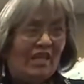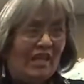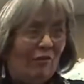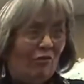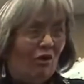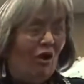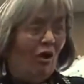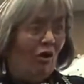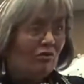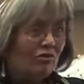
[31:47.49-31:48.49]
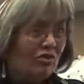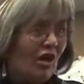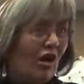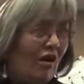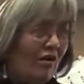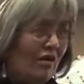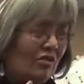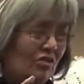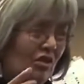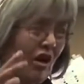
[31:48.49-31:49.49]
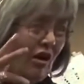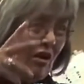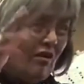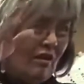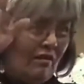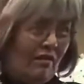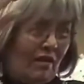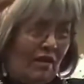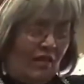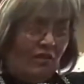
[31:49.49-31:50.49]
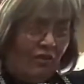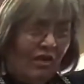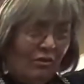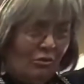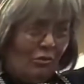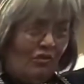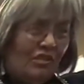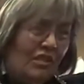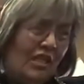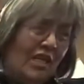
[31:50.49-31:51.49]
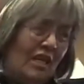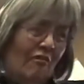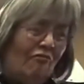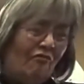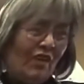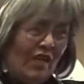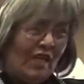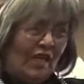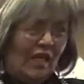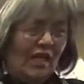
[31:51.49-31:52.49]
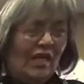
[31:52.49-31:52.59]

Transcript: they were all dark and charred and their ears were sticking out funny